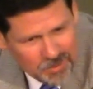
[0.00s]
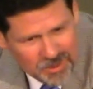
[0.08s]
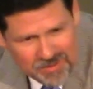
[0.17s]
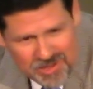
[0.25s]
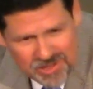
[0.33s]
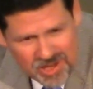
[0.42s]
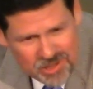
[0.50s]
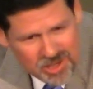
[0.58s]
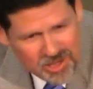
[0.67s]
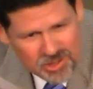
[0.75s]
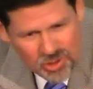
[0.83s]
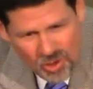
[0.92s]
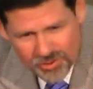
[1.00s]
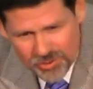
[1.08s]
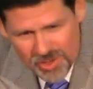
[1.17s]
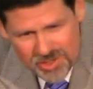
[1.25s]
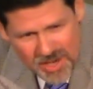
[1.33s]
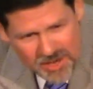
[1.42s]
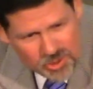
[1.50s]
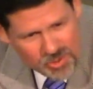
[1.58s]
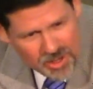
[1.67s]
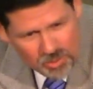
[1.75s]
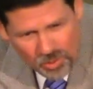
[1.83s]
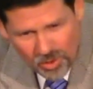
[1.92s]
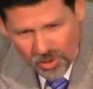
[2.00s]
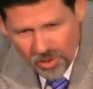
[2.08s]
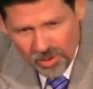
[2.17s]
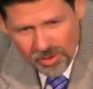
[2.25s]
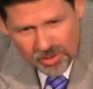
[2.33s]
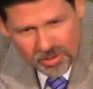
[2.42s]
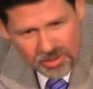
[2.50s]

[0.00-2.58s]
We live in such an adultery-saturated world.